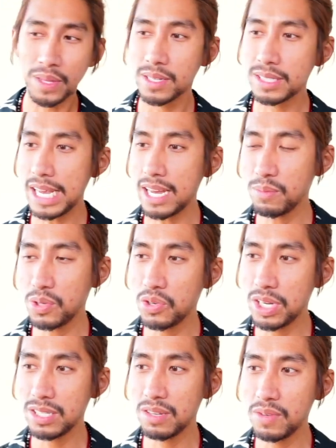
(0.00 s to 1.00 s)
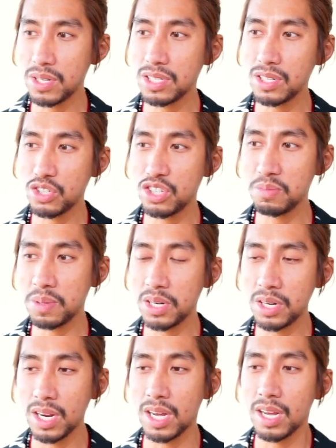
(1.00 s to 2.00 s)
Sun, Moon, Rising, Venus, and
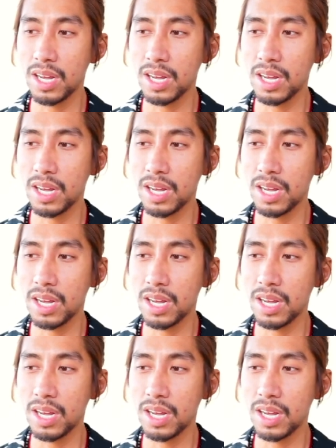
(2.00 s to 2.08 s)
Jupiter.